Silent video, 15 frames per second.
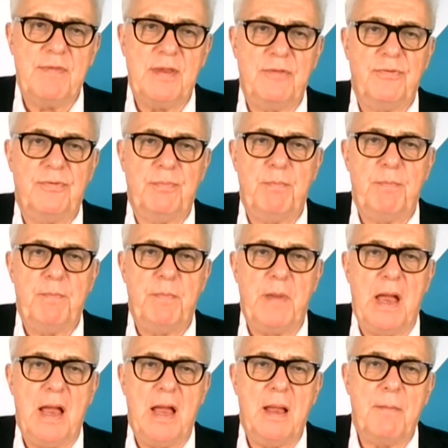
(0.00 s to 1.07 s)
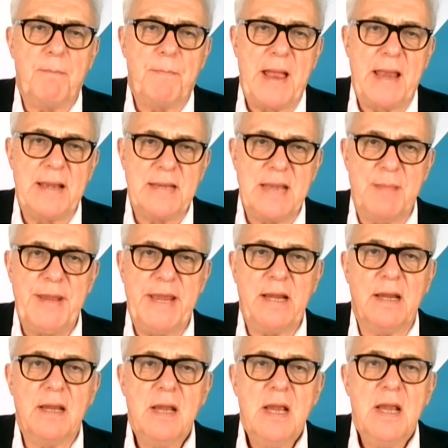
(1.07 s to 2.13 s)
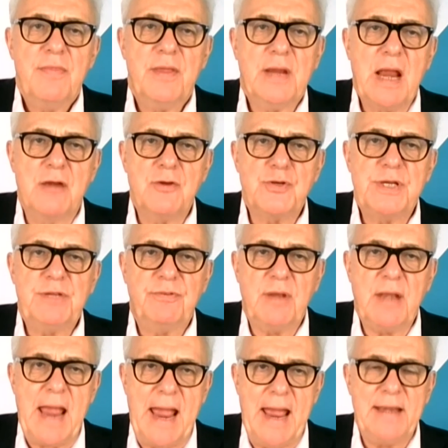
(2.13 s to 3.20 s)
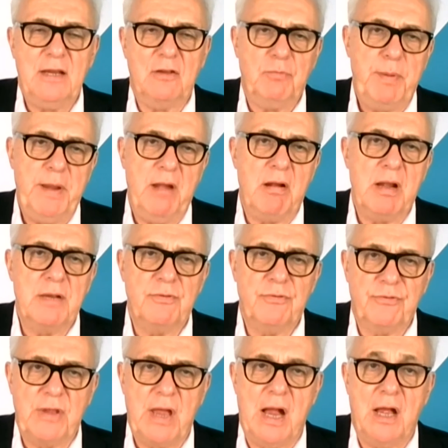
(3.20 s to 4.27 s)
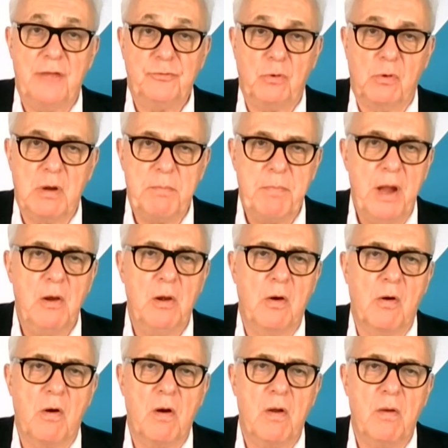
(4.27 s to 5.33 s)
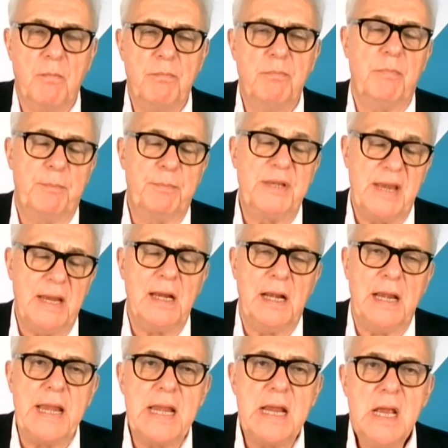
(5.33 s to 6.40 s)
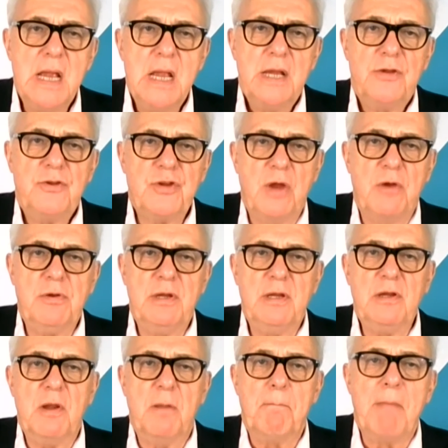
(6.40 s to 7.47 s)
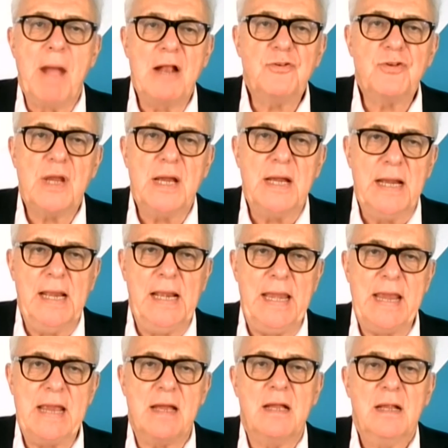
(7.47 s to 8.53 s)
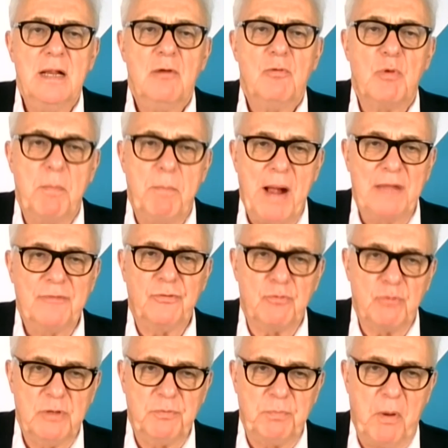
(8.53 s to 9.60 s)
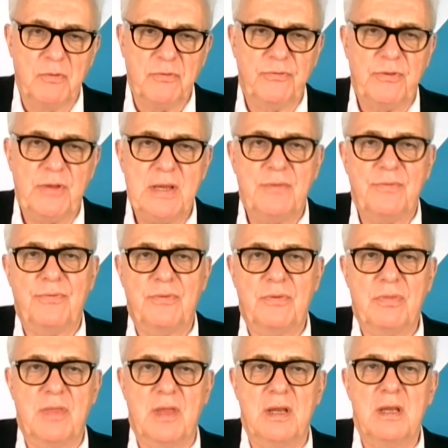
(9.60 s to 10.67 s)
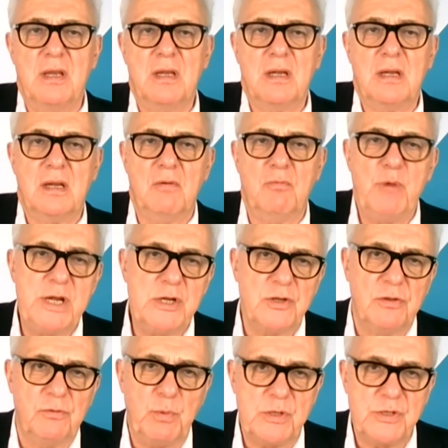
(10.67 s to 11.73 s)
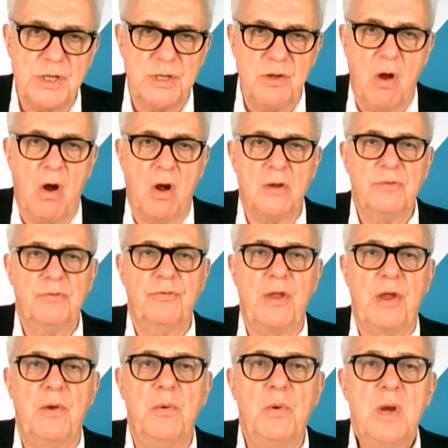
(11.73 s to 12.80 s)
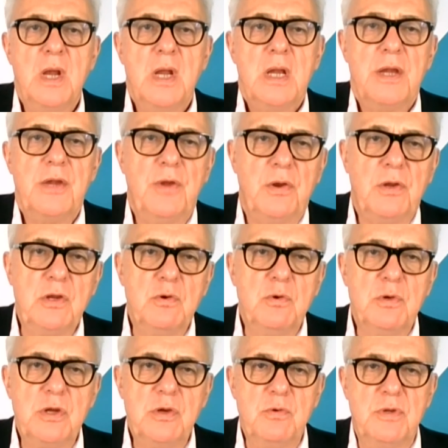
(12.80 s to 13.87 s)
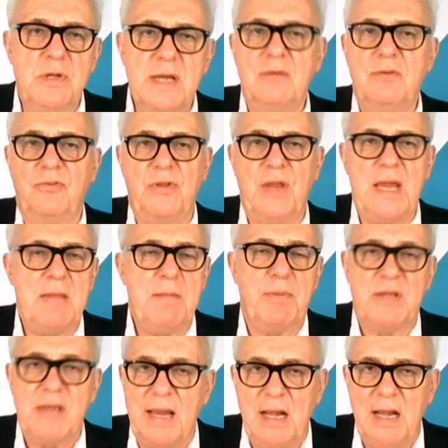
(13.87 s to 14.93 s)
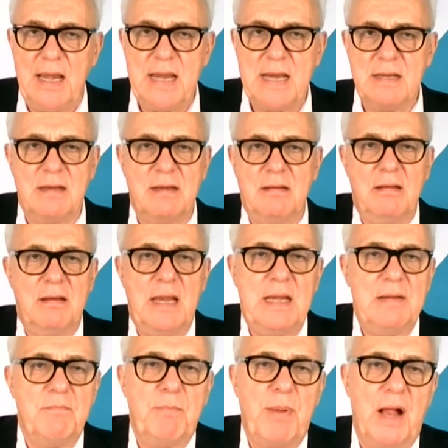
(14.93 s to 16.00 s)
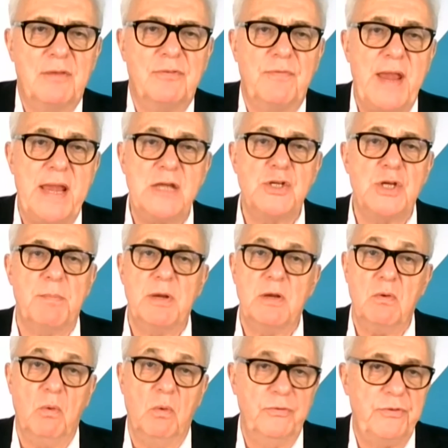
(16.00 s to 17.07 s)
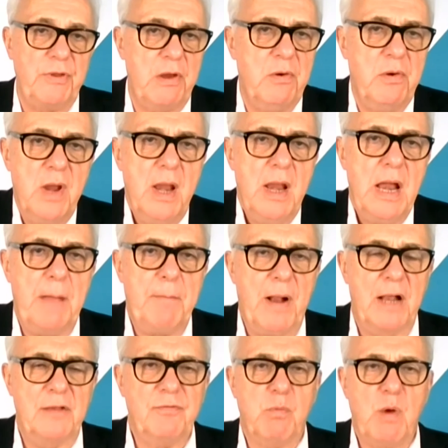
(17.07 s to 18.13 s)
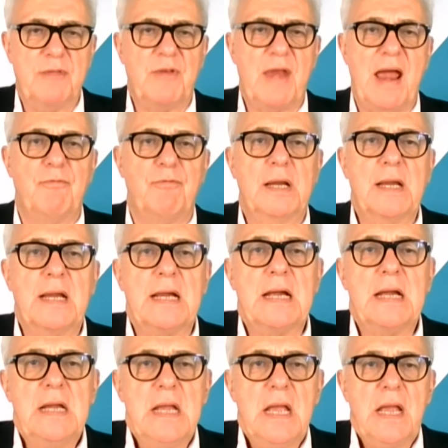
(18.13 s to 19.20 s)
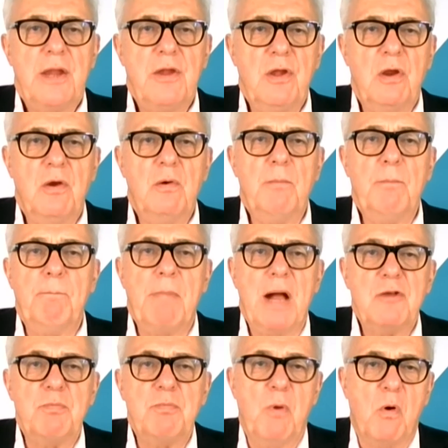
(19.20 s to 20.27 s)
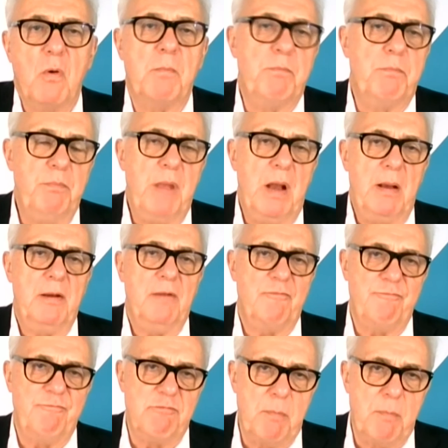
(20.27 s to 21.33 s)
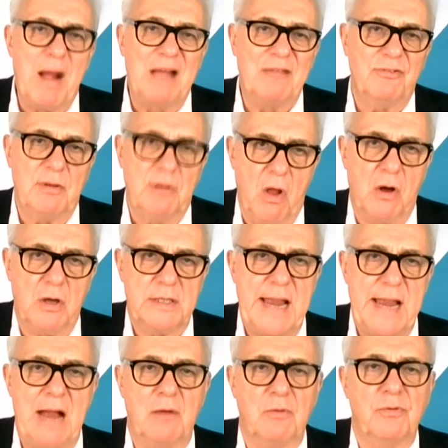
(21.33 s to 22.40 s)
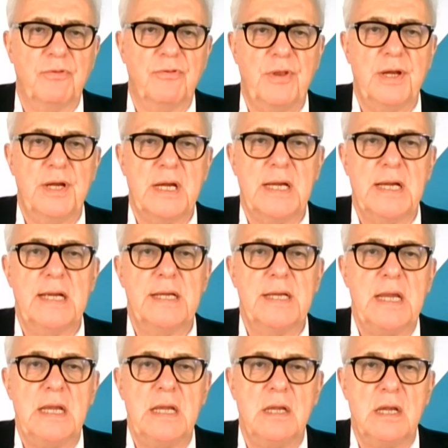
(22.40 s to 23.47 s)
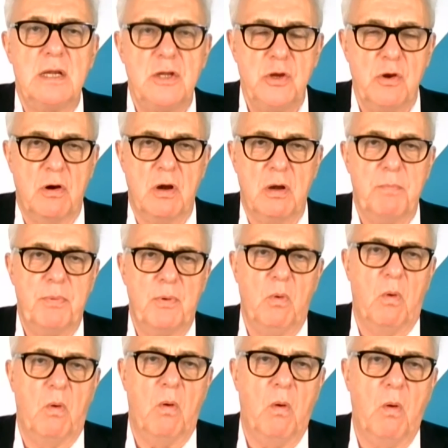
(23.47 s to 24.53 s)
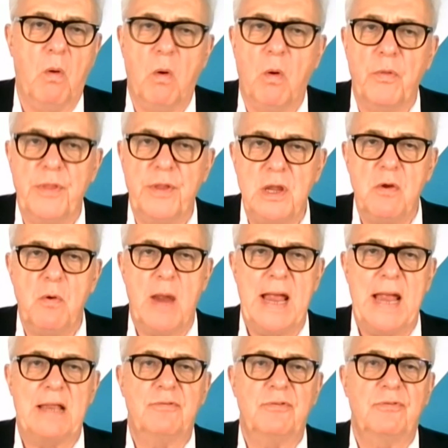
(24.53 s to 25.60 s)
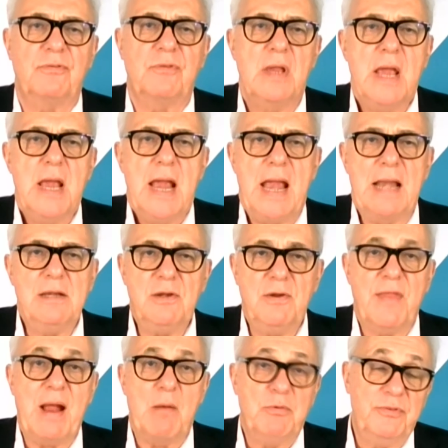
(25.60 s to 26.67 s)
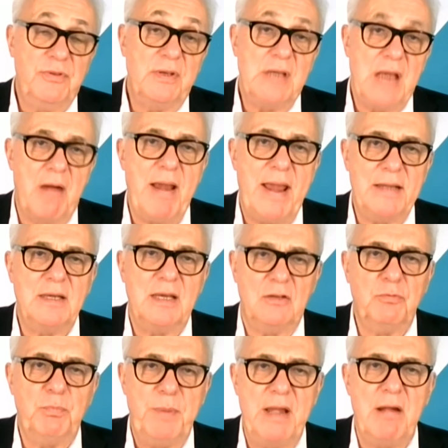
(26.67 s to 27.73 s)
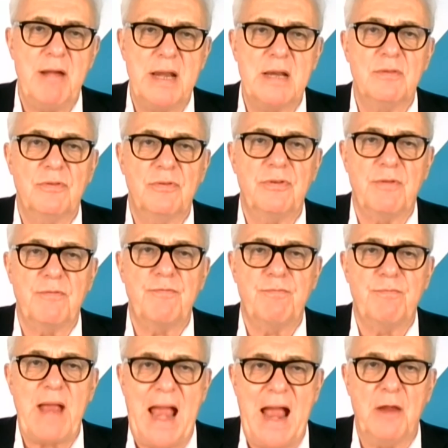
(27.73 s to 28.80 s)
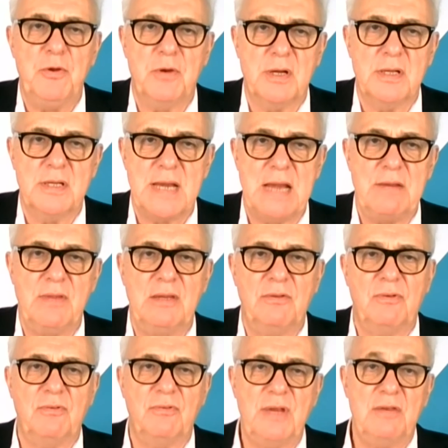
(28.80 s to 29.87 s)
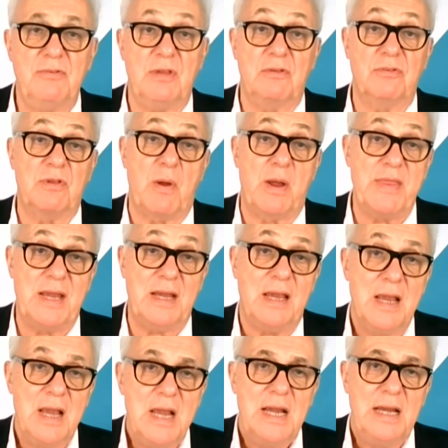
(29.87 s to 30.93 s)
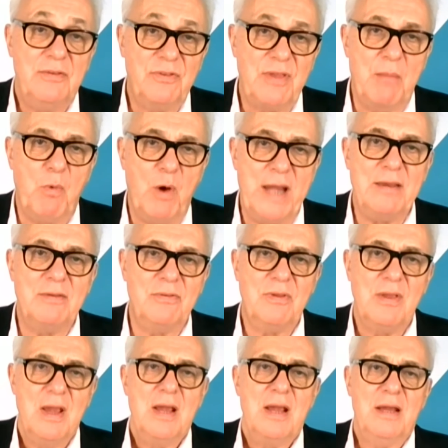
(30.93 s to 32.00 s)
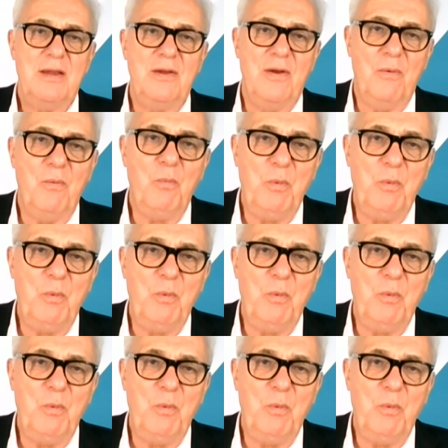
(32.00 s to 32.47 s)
of this pandemic, the countries that had experienced SARS or Ebola or particularly showed, you know, much earlier robust responses than regions which had not. So, you know, you did see, particularly in parts of Asia, but also parts of West Africa, you know, much more robust lockdowns than occurred in Europe or the US. And, you know, that was the direct experience of how you contain these diseases. So I think in some ways, you know,